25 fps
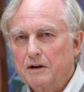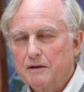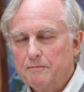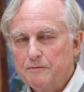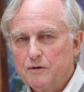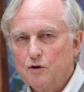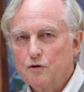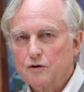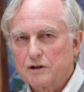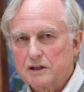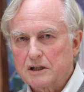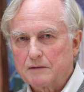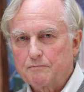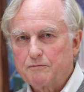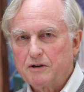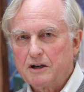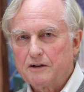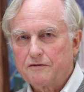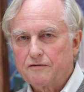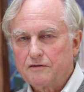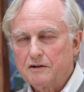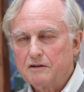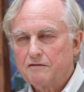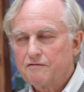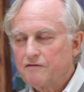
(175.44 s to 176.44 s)
a mule is a
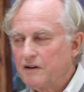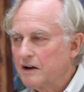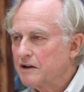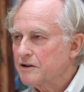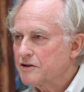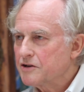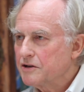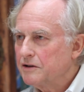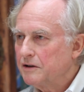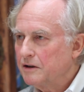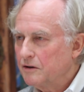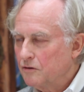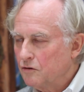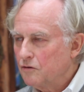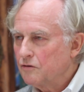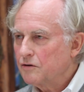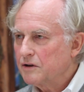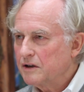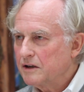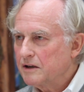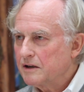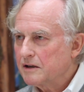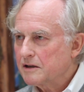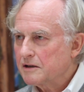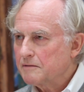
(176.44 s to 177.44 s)
perfectly functioning
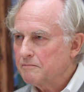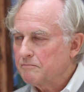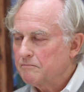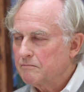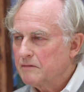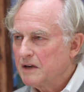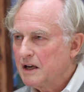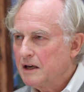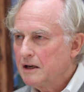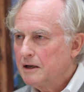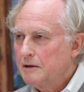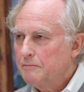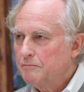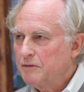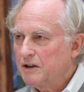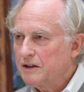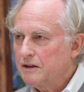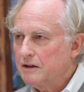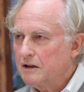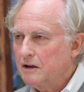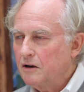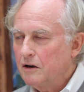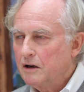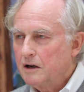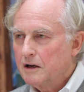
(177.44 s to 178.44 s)
organism,
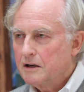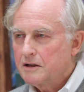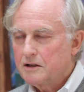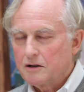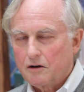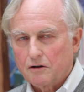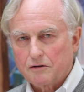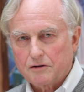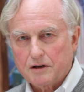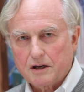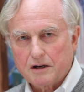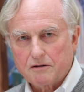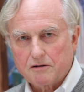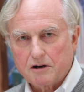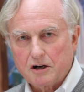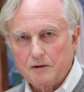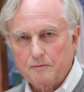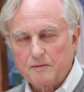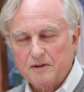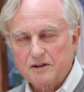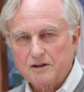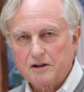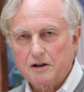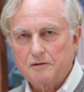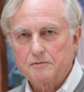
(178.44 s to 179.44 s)
but the donkey
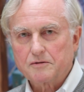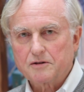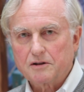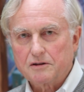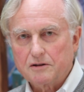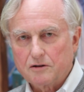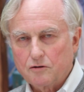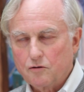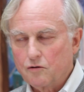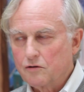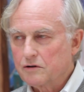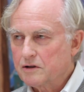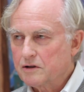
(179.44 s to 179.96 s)
chromosomes and the